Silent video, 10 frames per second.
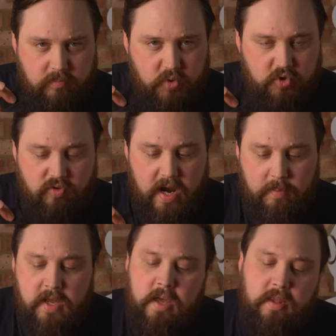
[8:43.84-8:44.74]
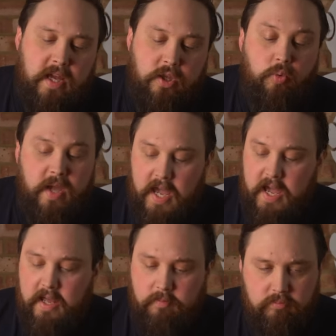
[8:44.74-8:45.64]
strap that you
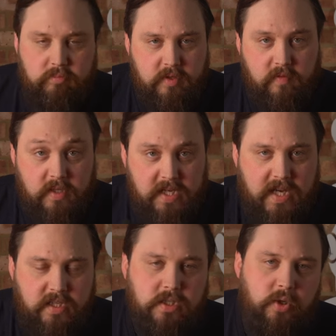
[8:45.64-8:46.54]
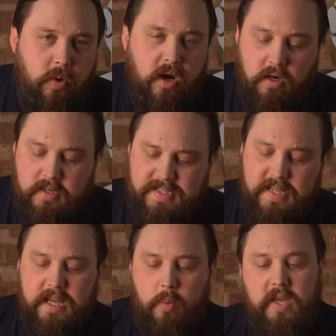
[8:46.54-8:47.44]
can sort of attach it to a harness,
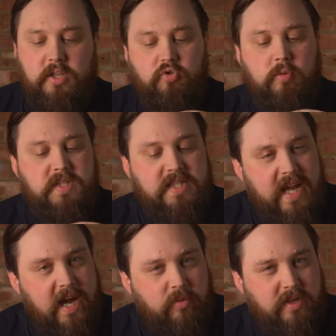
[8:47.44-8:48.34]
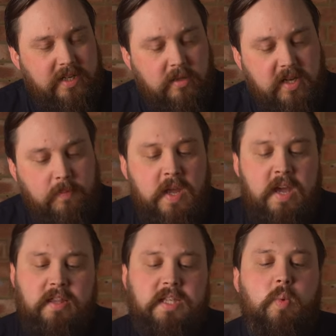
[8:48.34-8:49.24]
and that way it drops down a little bit.
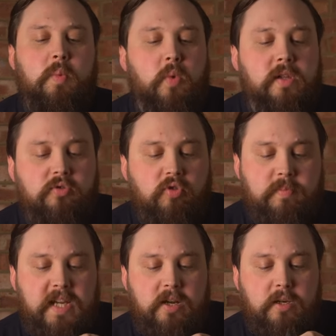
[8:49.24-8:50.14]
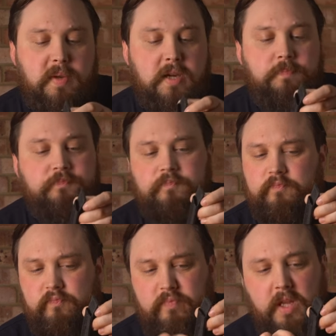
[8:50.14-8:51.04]
This one will drop down a bit,
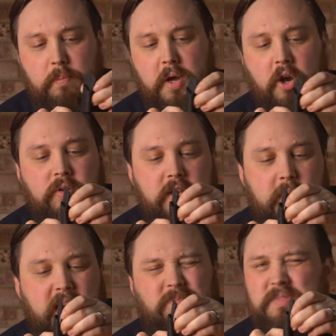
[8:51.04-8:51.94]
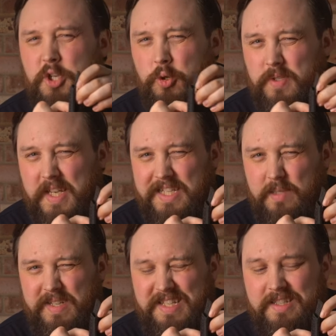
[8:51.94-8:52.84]
but only about 2
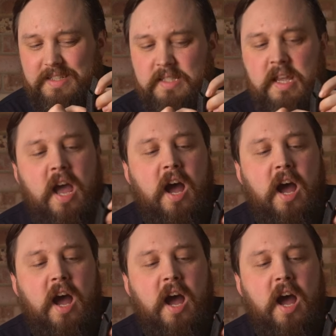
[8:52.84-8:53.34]
centimeters.